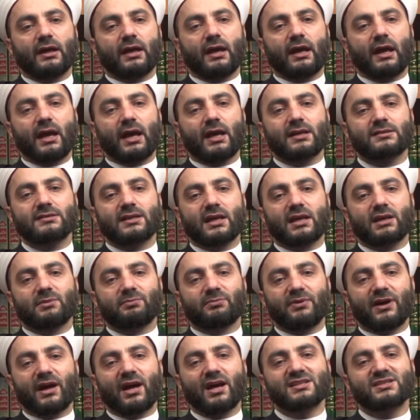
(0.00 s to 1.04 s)
as a
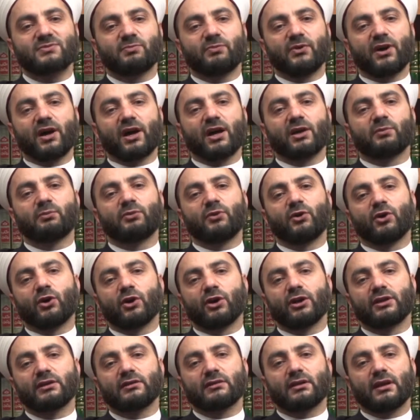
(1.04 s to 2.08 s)
pass-by
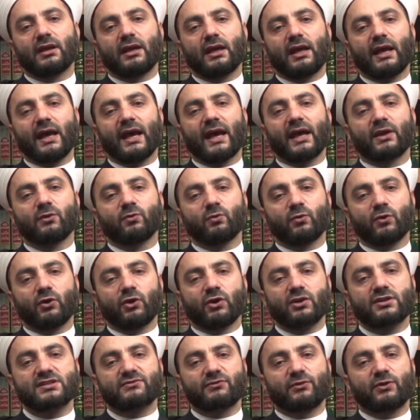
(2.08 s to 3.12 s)
point and
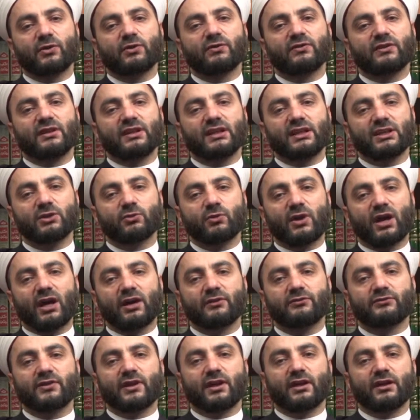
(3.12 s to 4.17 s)
works for the
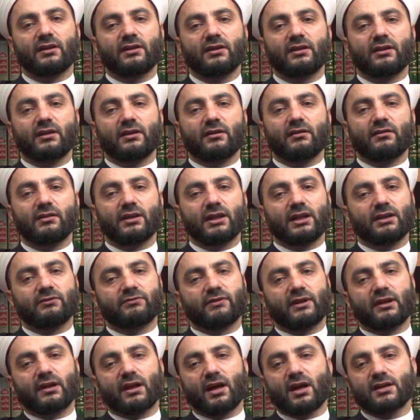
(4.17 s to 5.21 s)
hereafter, the
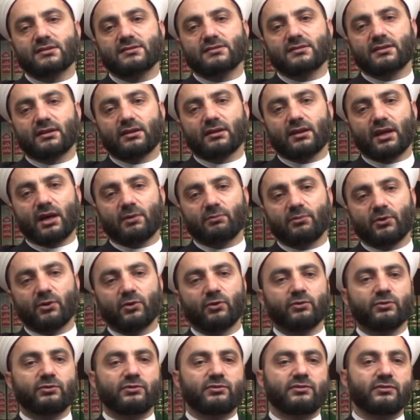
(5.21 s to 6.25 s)
everlasting
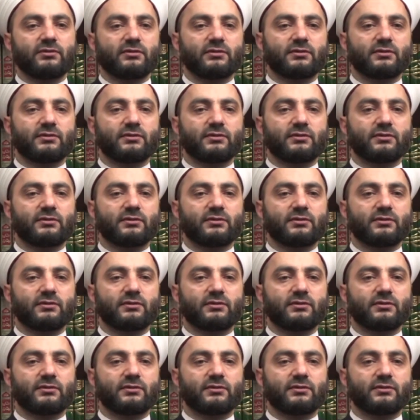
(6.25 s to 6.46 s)
abode.